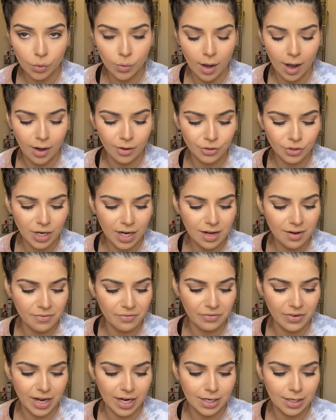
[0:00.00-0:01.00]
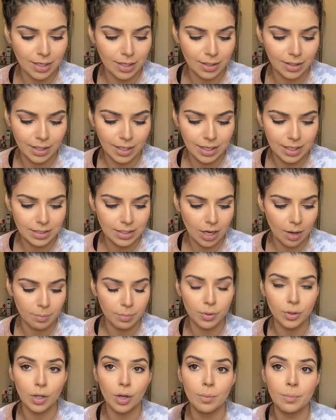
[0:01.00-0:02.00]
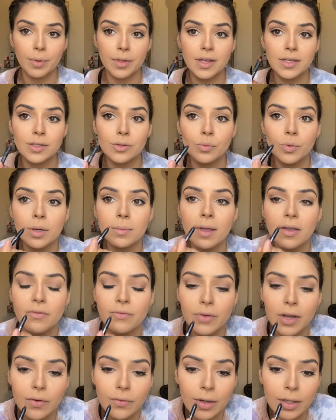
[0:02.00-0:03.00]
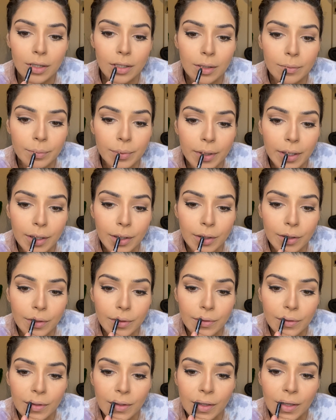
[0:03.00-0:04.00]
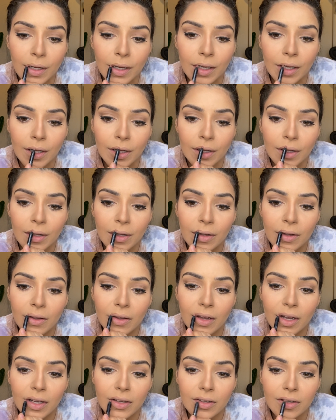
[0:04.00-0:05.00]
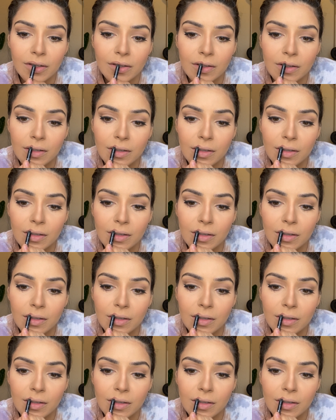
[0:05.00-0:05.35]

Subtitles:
I'll try to find it and link it down below, but this is one of my favorite lip liners. So I'll just